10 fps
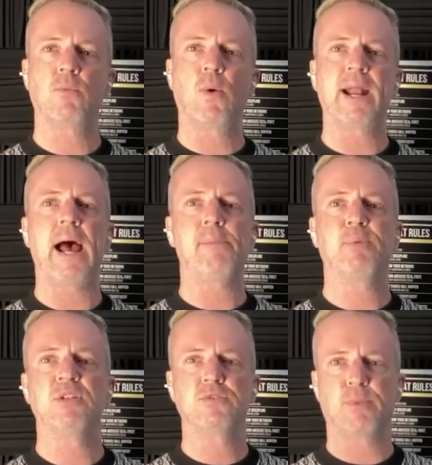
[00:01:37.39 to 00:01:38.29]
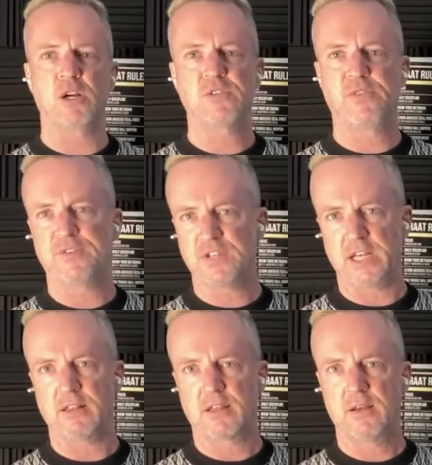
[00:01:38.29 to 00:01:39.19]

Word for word: what happens March 15th.